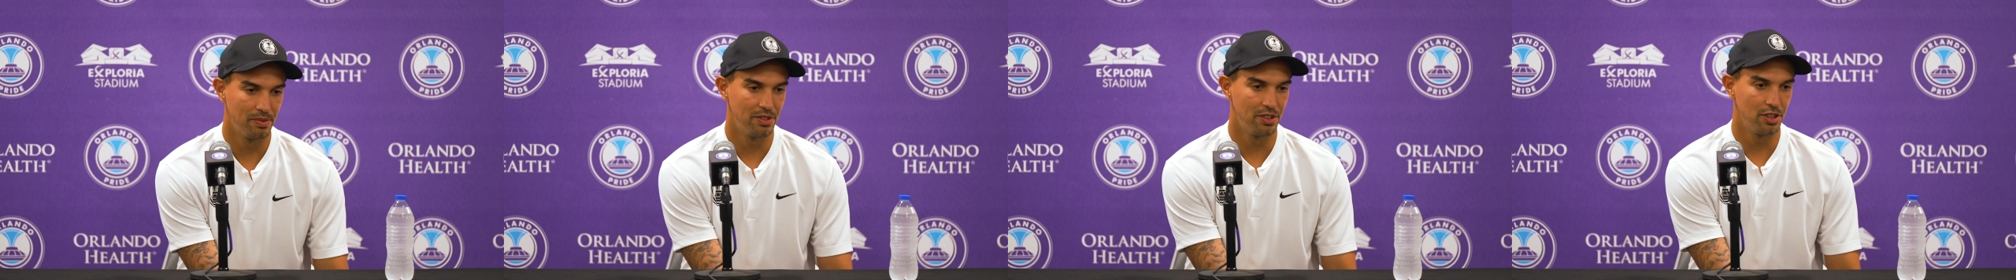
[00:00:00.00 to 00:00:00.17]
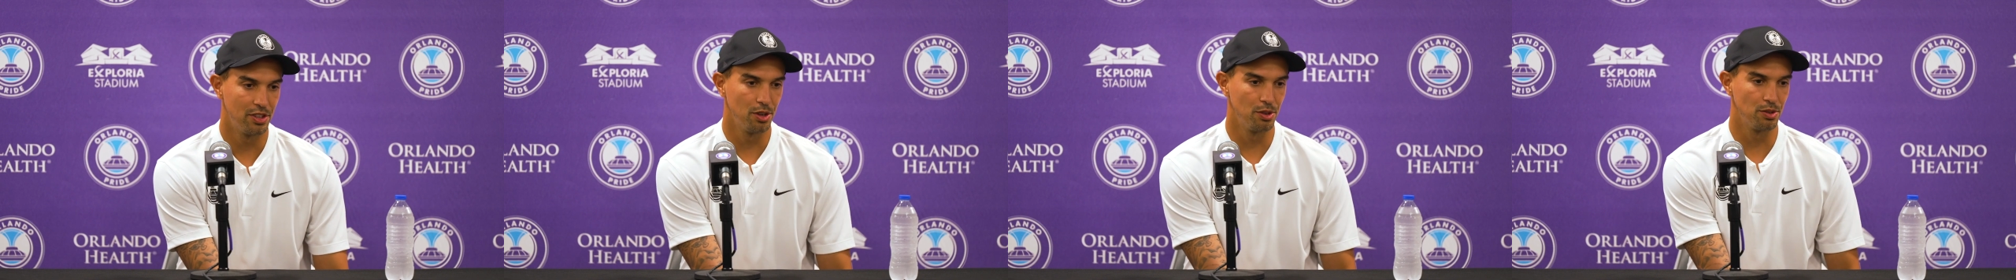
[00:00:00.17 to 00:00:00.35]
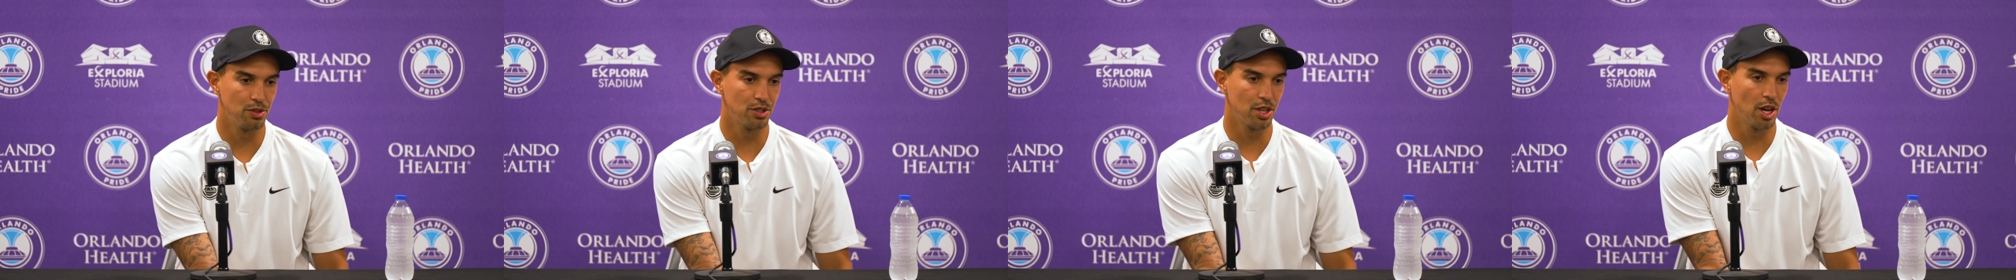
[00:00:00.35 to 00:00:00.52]

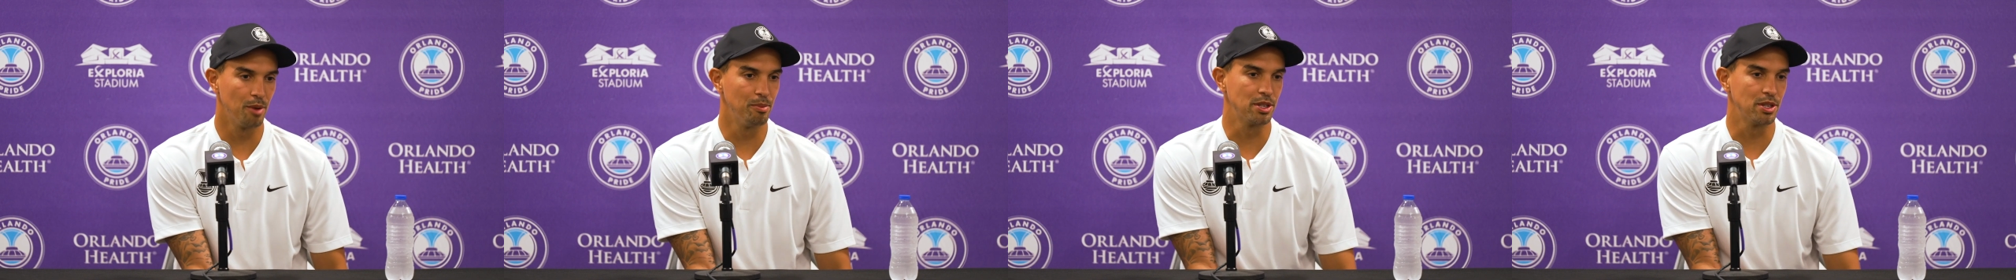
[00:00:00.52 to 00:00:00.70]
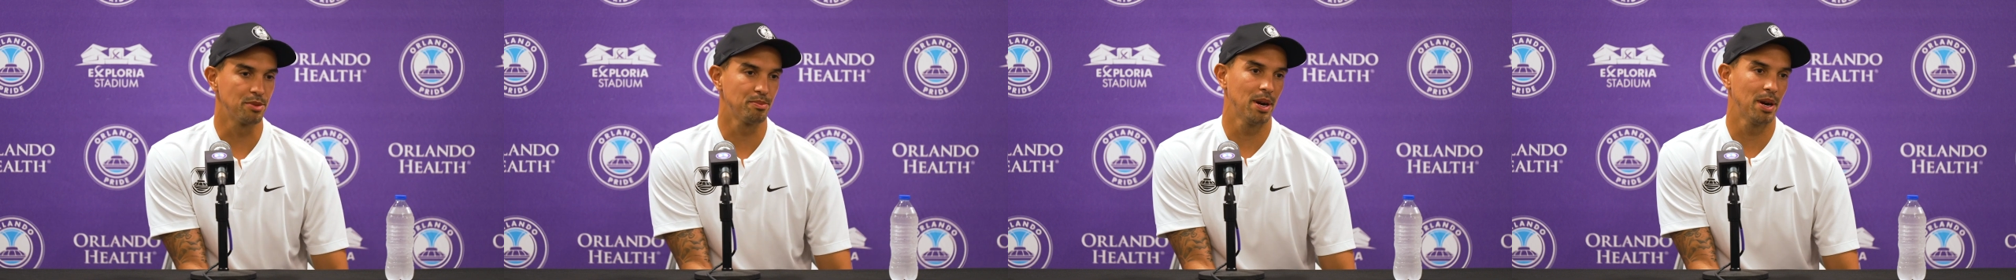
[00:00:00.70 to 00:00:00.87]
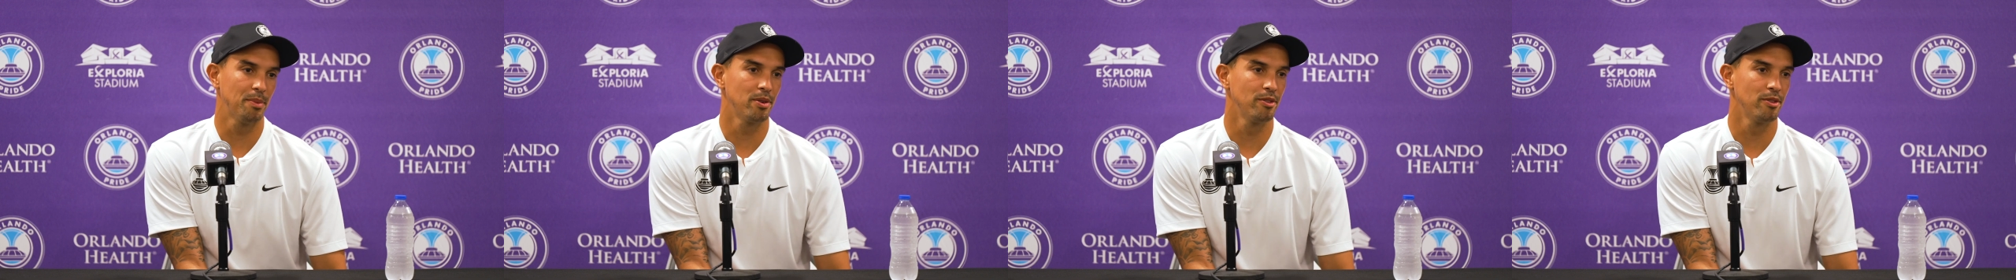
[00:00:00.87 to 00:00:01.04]
do so much
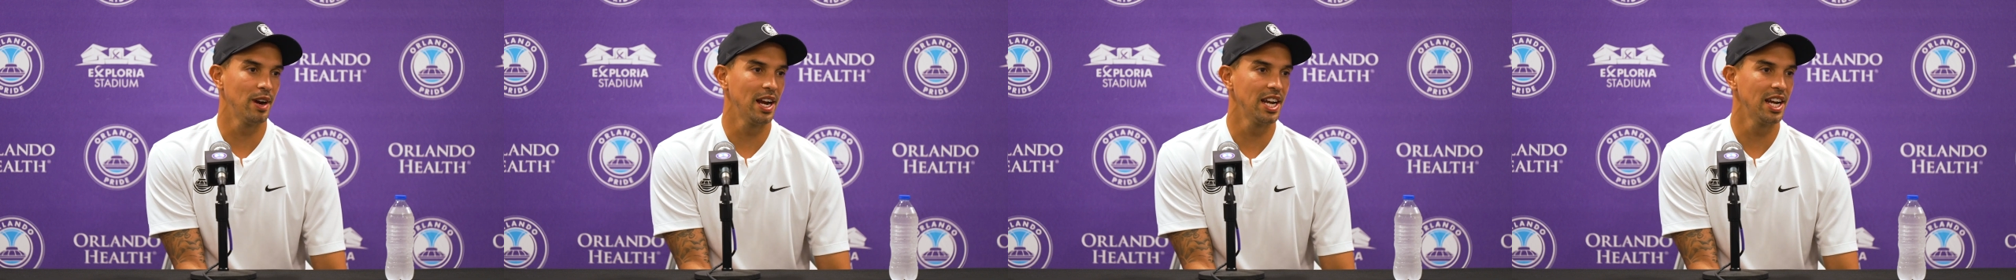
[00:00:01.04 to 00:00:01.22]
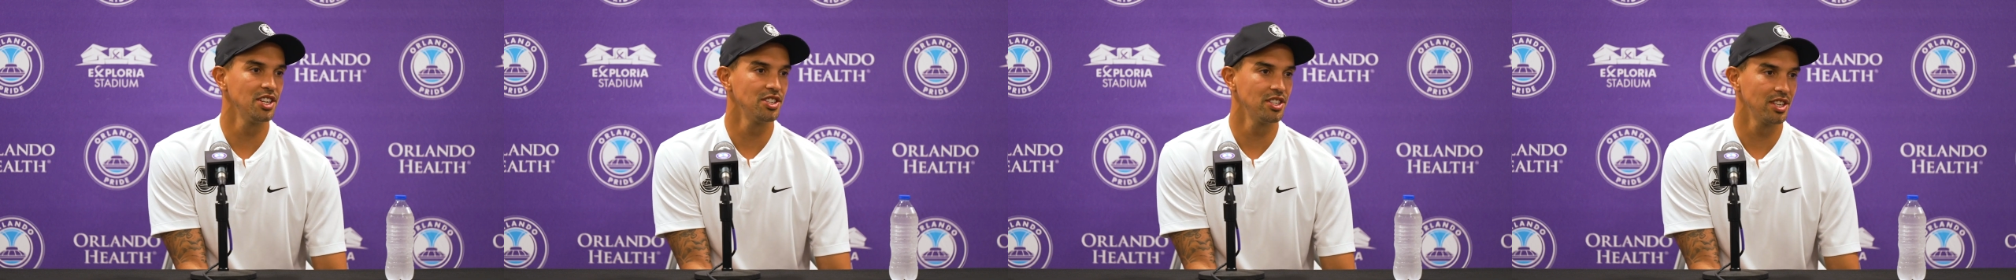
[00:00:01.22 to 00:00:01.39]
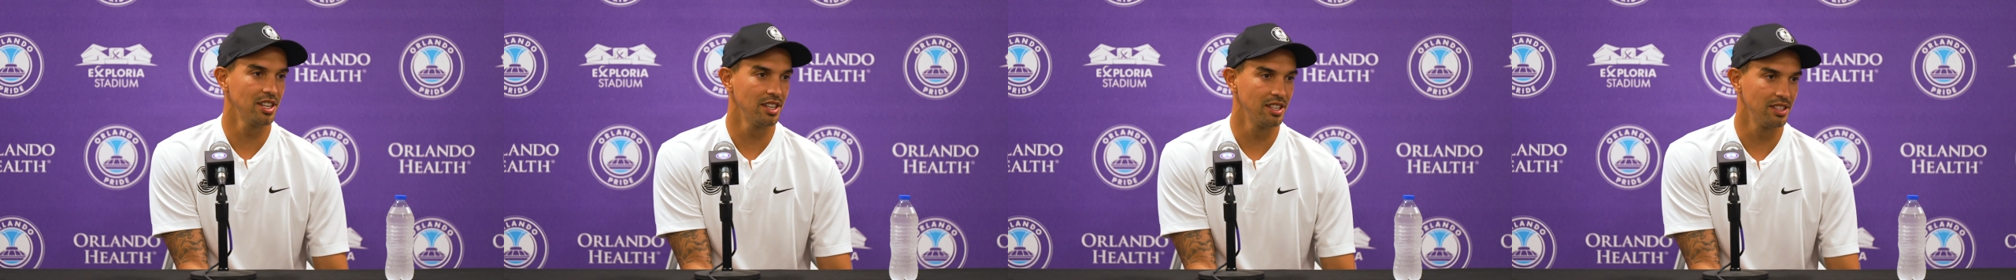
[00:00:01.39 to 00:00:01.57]

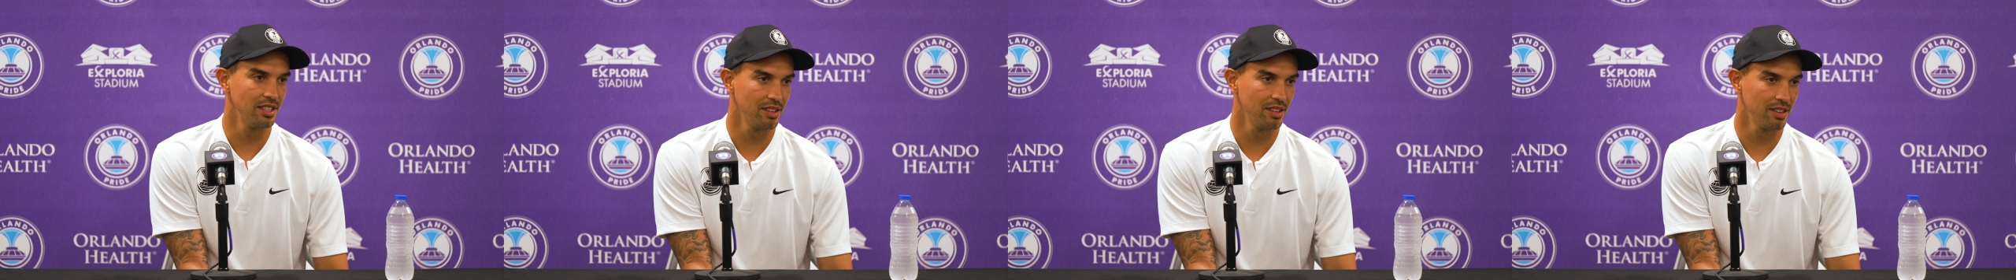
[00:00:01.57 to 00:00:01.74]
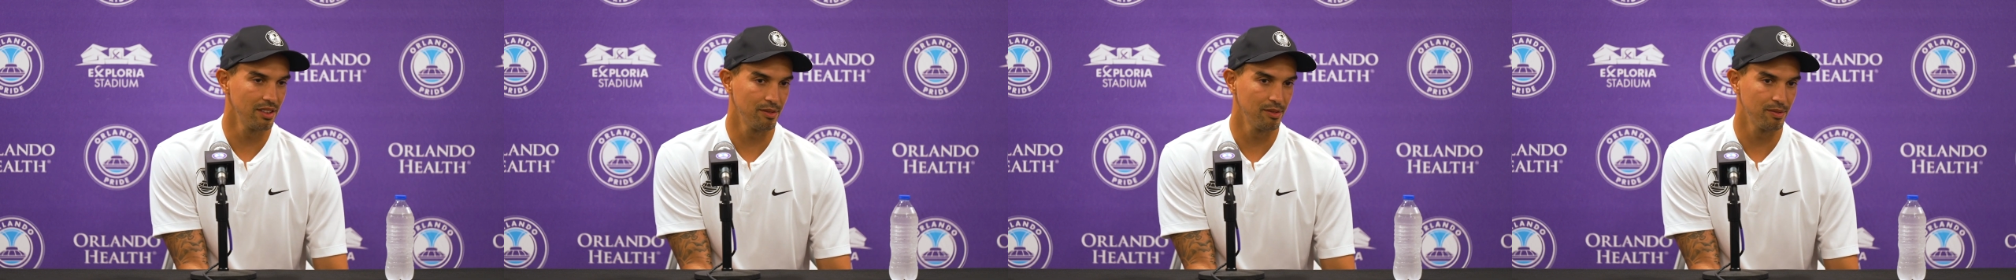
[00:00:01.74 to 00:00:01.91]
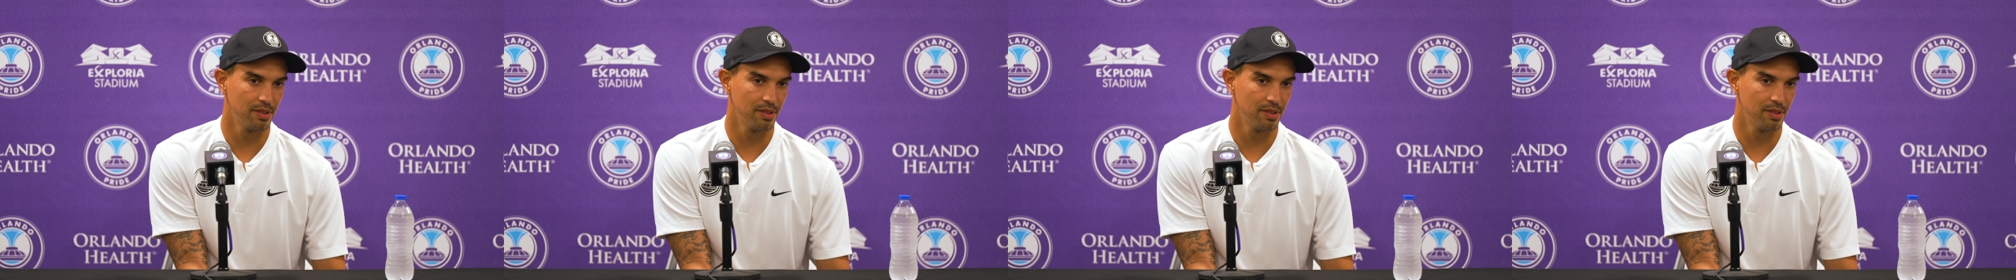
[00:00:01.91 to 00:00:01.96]
preparation